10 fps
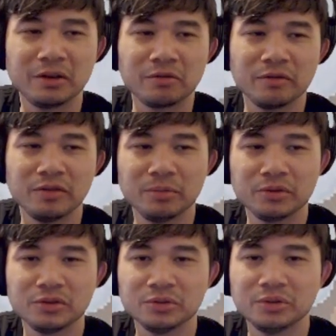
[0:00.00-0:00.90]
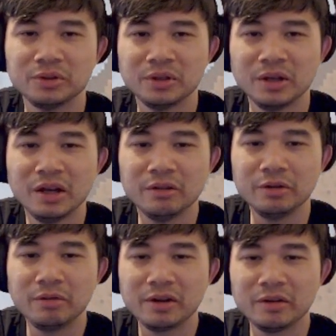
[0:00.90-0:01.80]
Rev number 2.
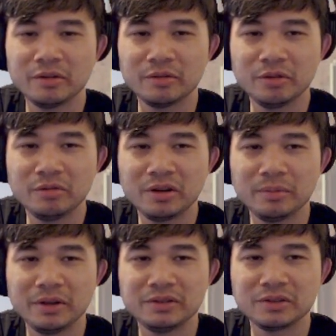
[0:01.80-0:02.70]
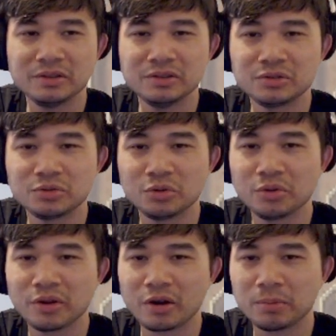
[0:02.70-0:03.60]
We wanna basically screw
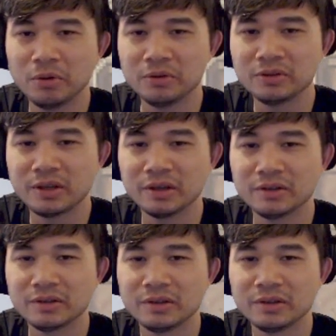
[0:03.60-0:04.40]
with our opponent's hand.